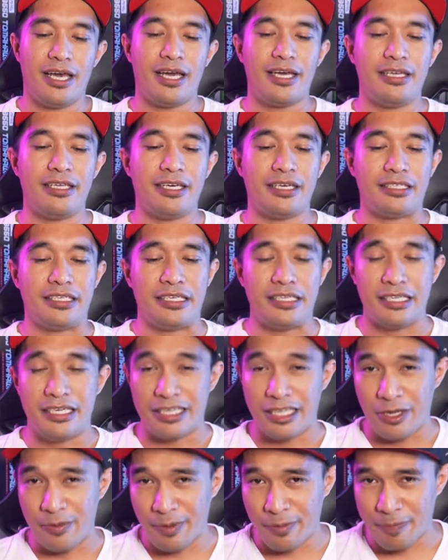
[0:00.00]
And yes, hindi
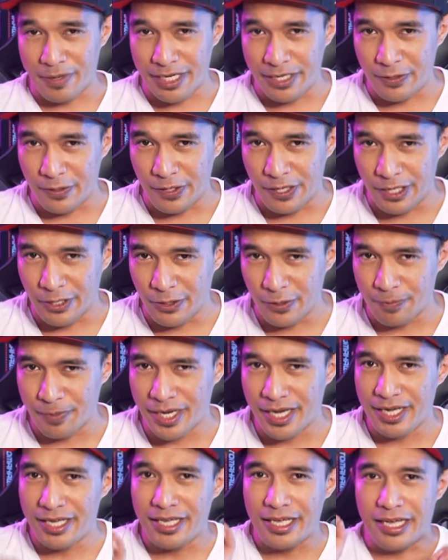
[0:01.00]
na tayo magpaligoy-ligoy
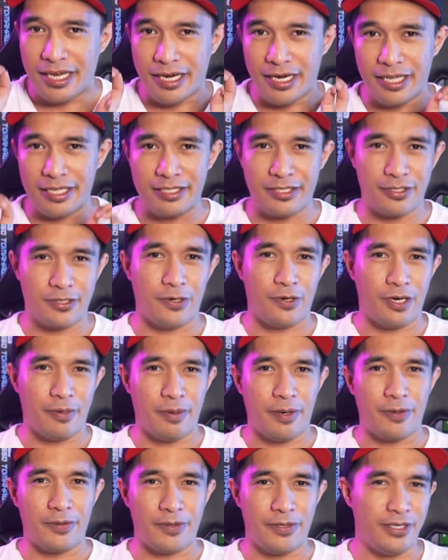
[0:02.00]
pa. Let's talk
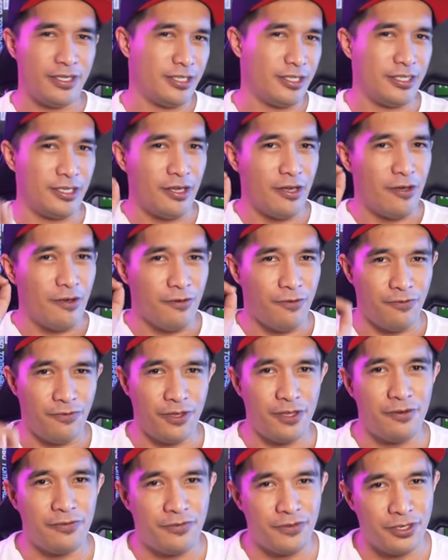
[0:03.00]
about this.
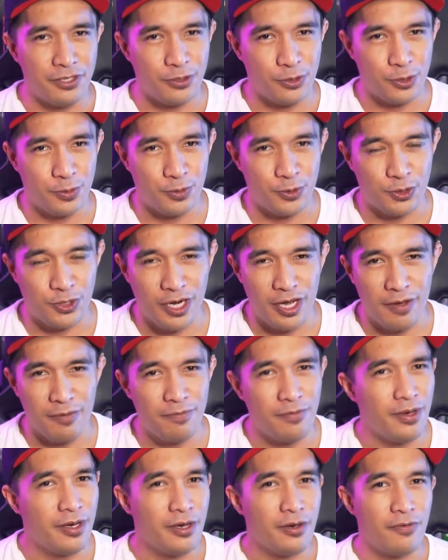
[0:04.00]
Feel free to
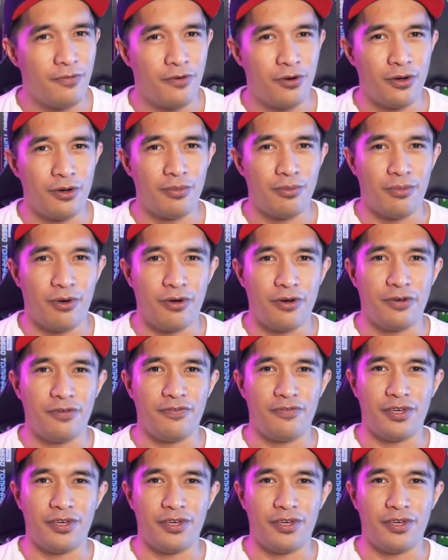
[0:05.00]
subscribe for more